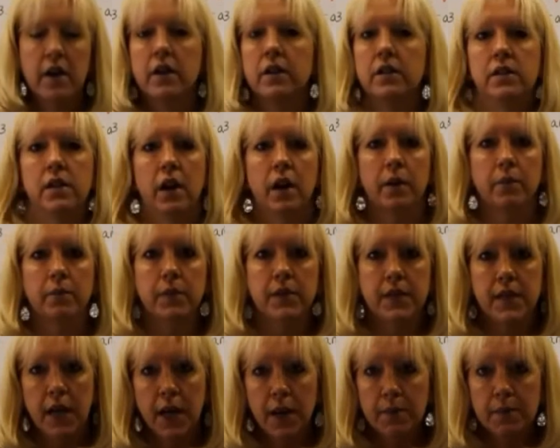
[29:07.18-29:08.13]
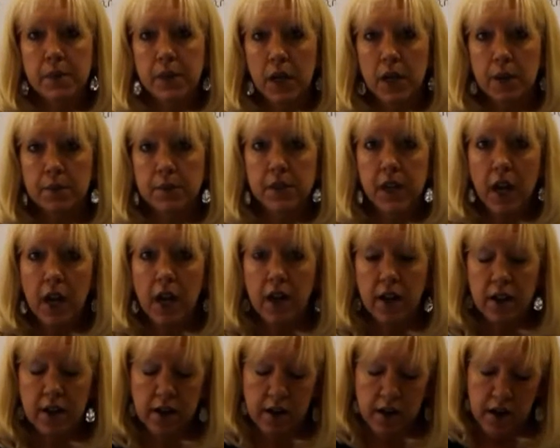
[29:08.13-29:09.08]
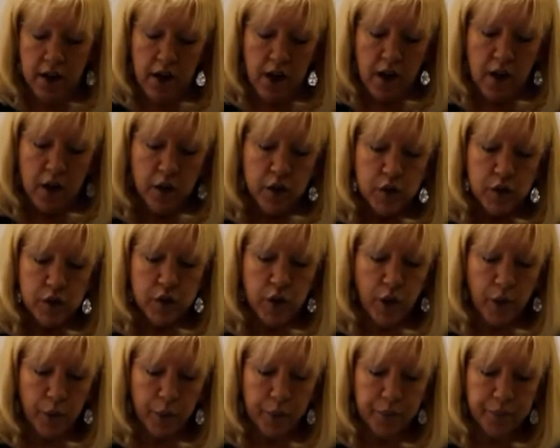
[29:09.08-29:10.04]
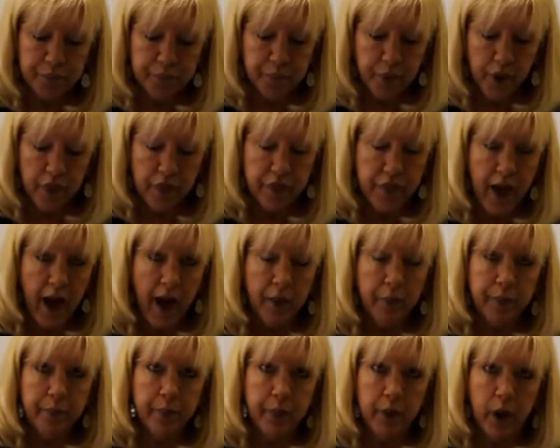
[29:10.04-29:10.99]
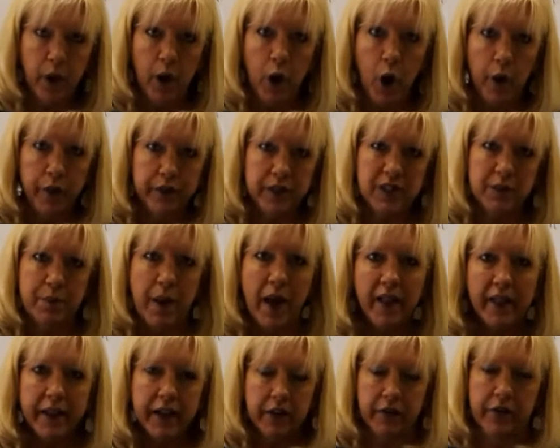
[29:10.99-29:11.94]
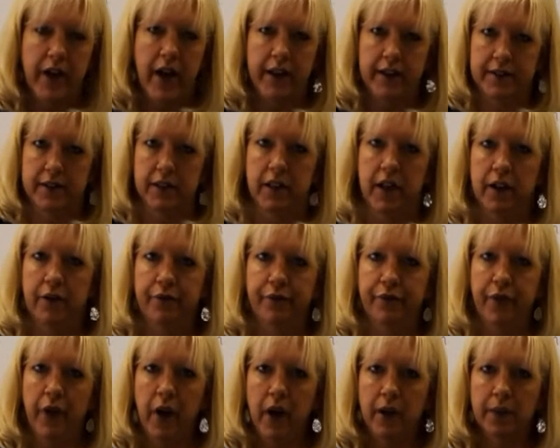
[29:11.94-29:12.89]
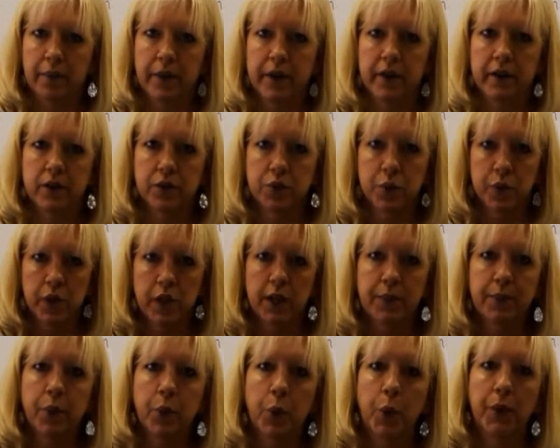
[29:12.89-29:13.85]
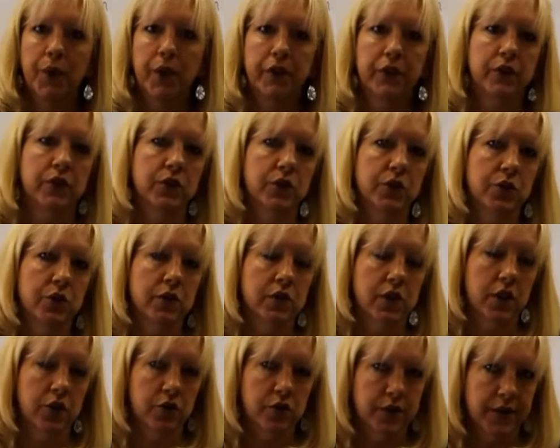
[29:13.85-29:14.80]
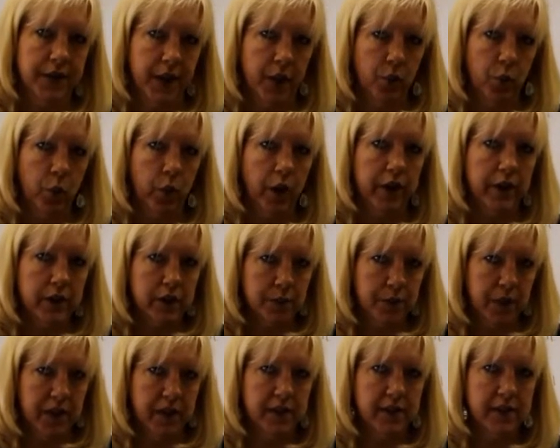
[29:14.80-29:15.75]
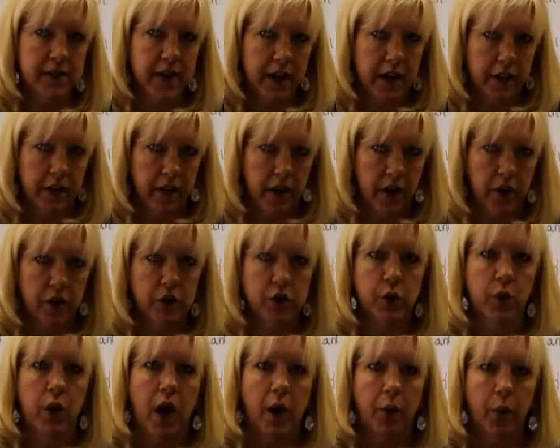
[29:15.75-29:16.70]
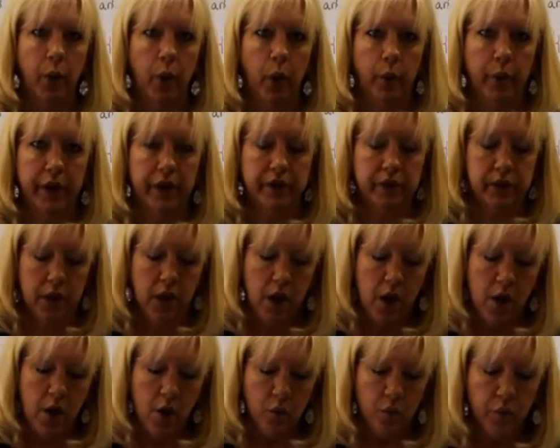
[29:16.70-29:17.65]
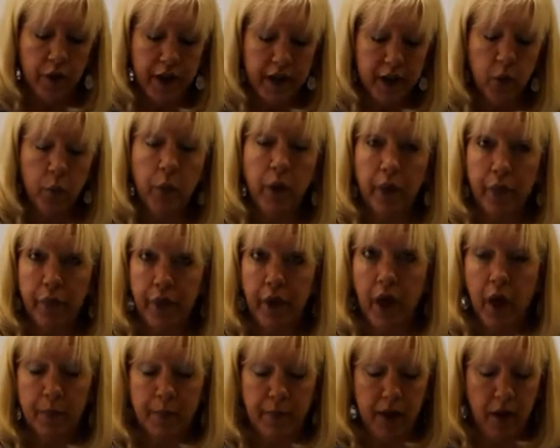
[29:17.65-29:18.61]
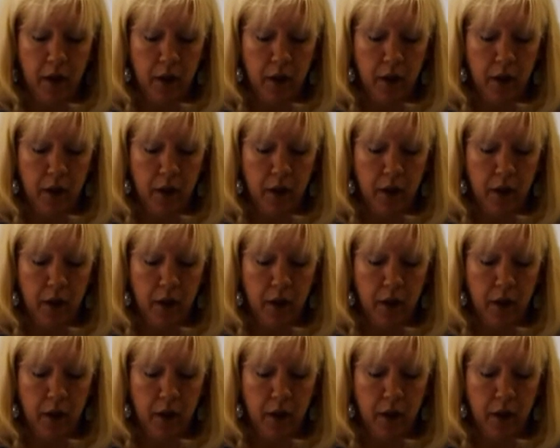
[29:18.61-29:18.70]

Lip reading: Dum-de-dum-dum-dun. So that, all the spelling of that is a lot of fun, but it's really important that the students understand what is being said in there. So I will always read it with them,